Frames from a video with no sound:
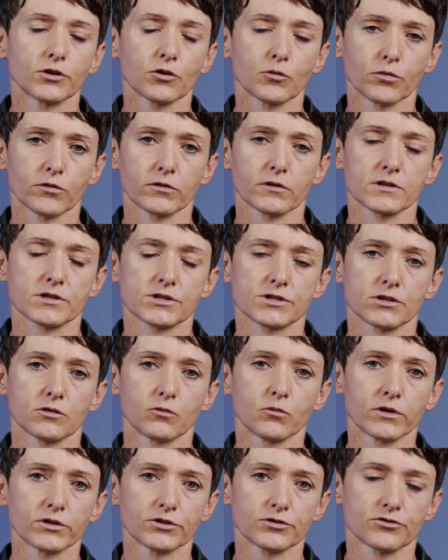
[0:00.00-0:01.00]
your buoyancy
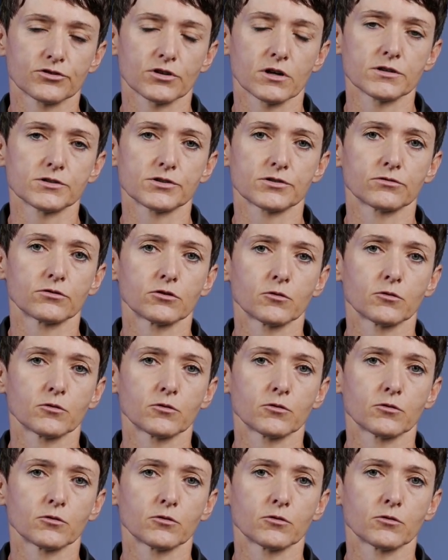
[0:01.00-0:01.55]
with your Drysuit,